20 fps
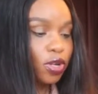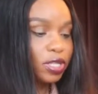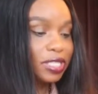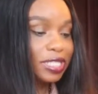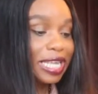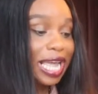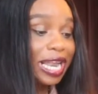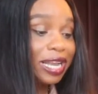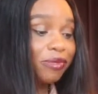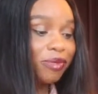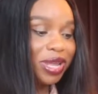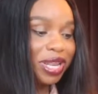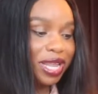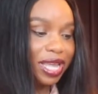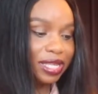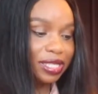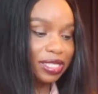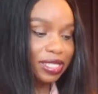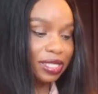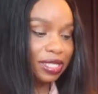10
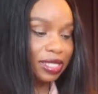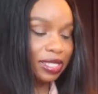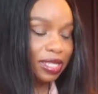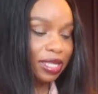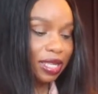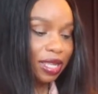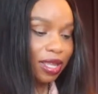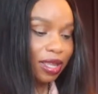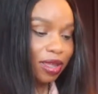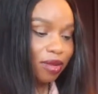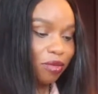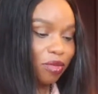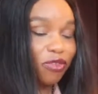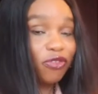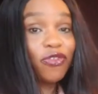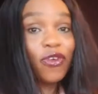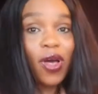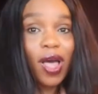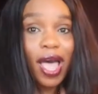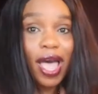minutes
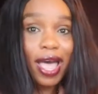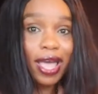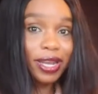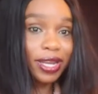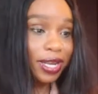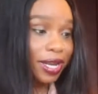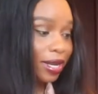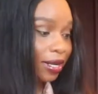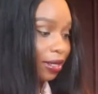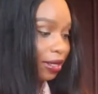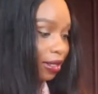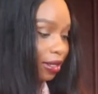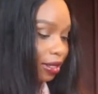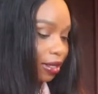before adding.